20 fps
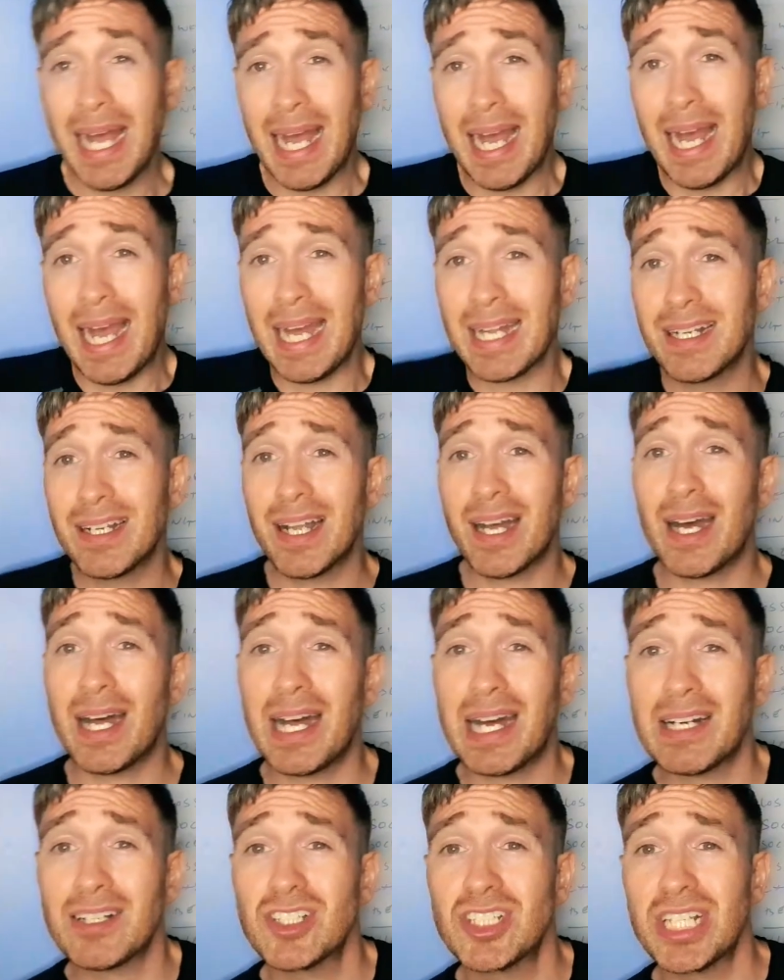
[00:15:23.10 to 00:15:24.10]

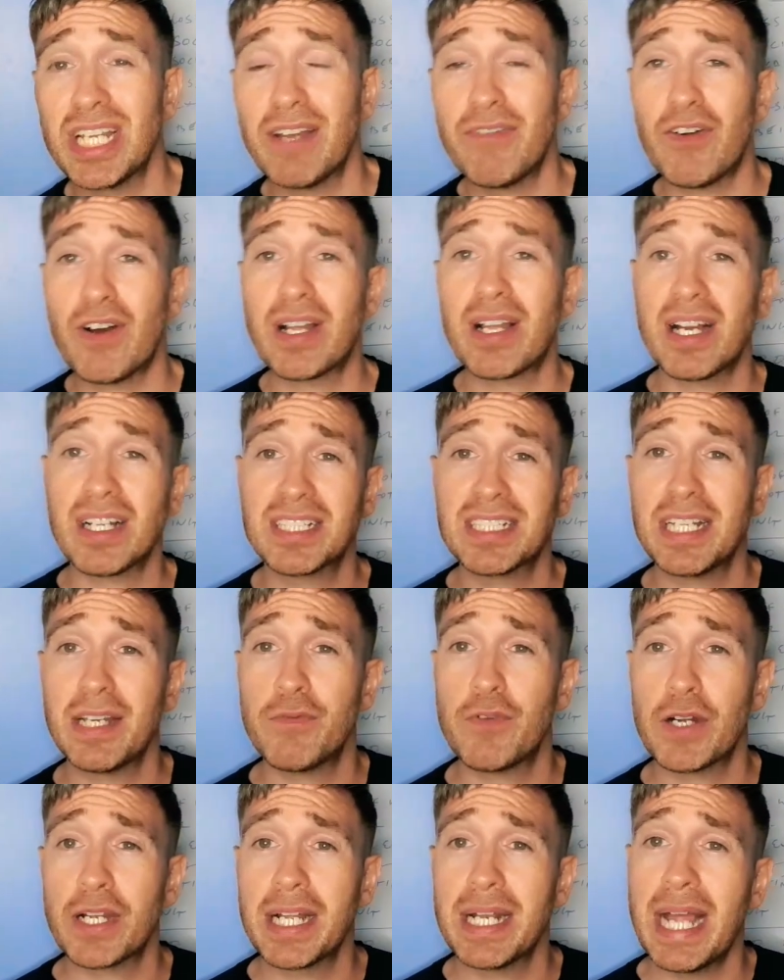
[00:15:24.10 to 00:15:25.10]
I'll see if
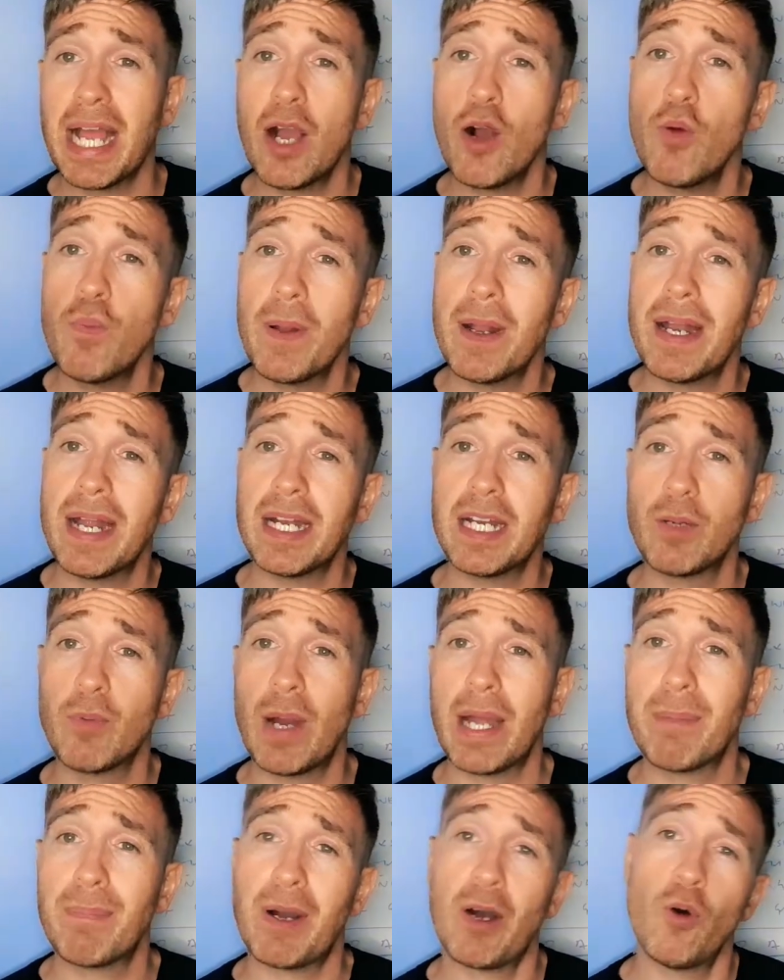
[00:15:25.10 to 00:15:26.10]
I can help in any
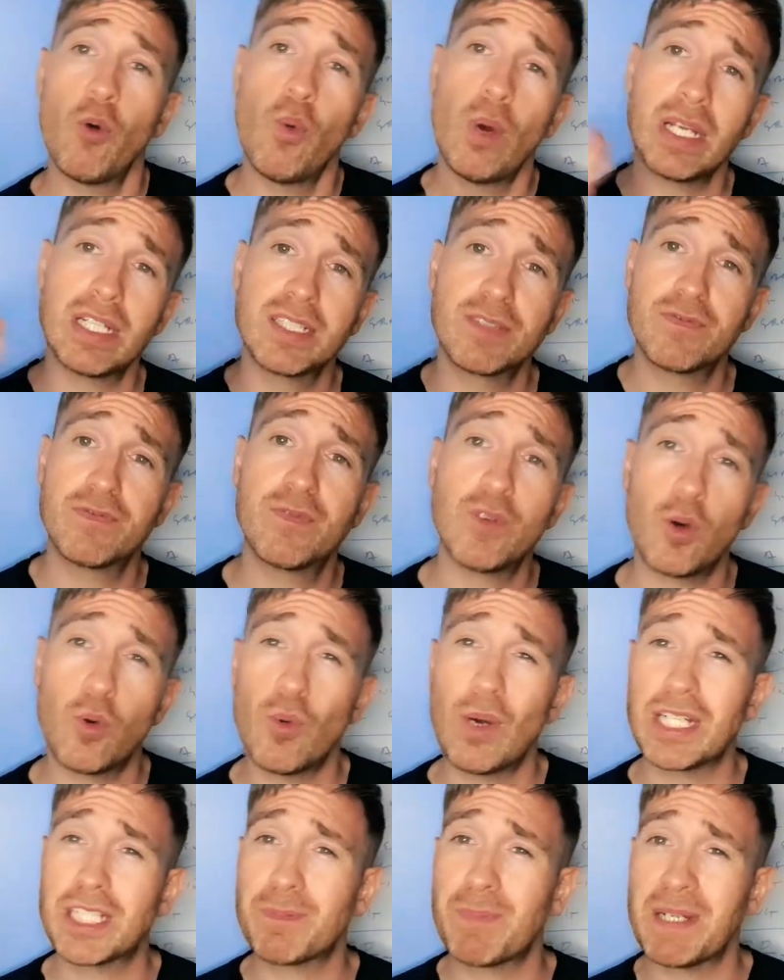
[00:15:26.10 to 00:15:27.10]
way. But
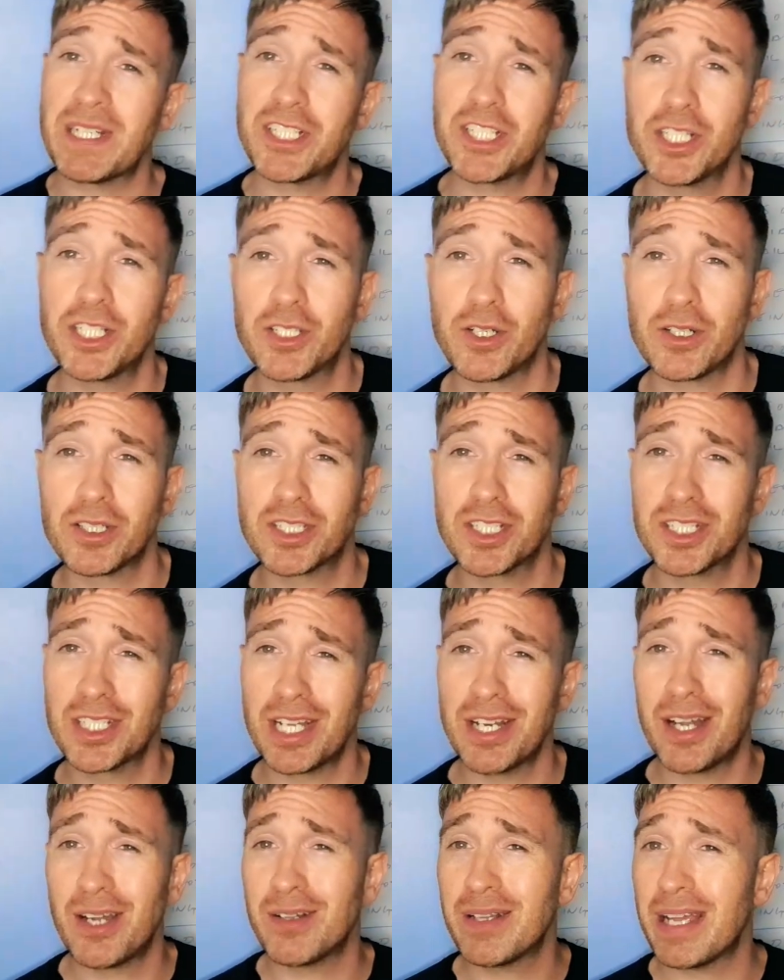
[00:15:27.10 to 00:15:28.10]
always speak to your doctors. I
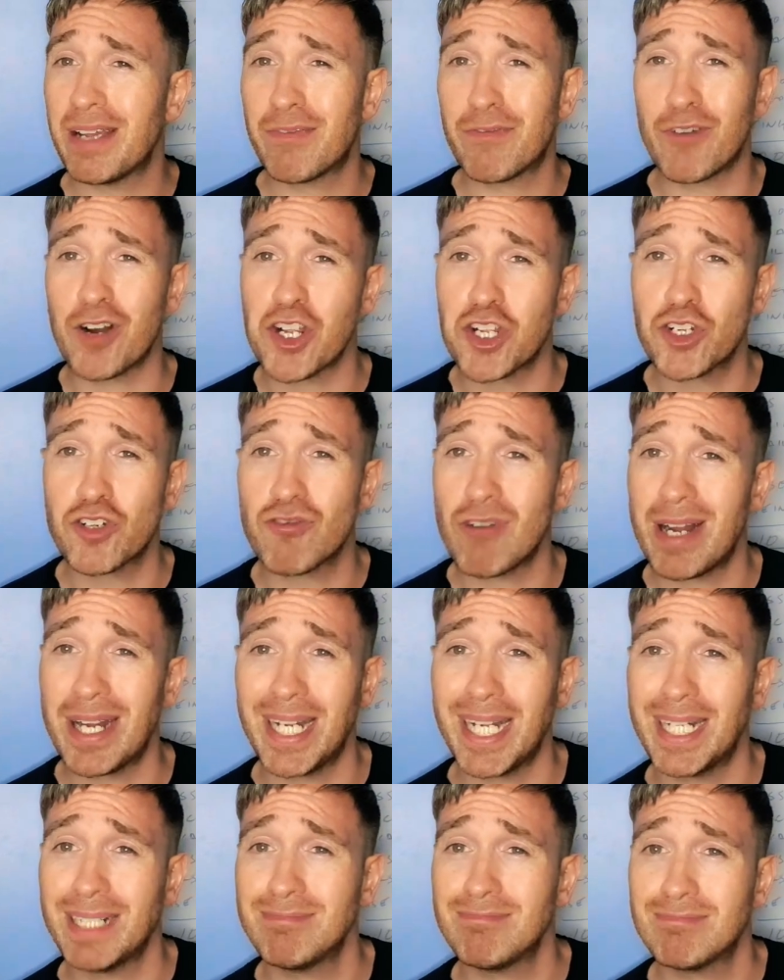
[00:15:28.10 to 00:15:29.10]
know they're
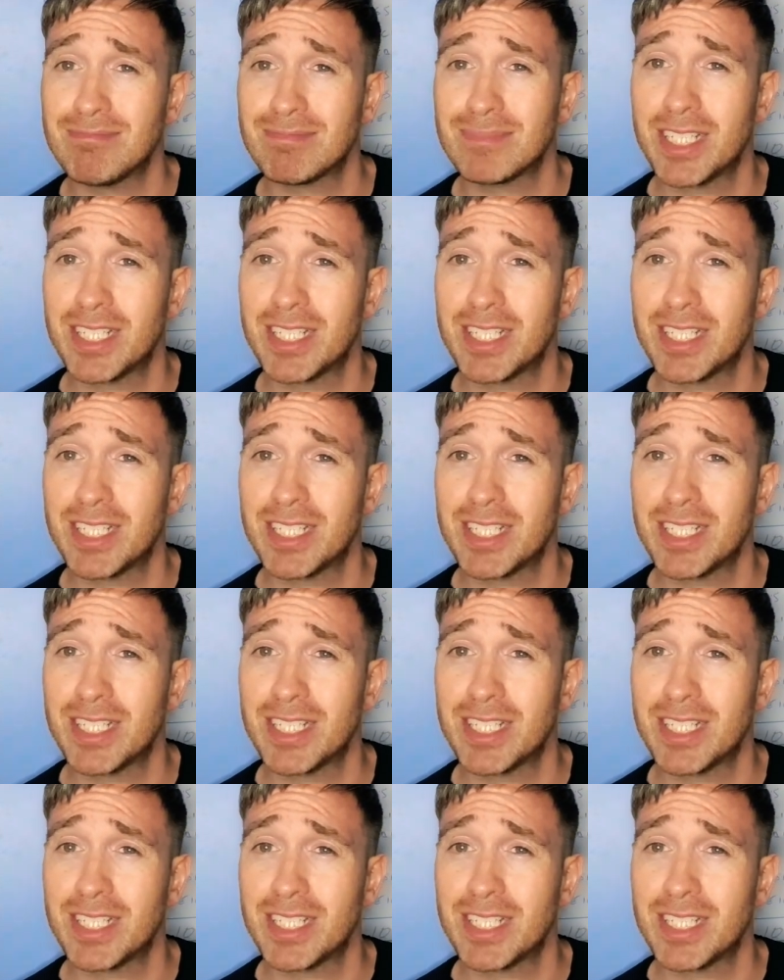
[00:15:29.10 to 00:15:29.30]
frustrating.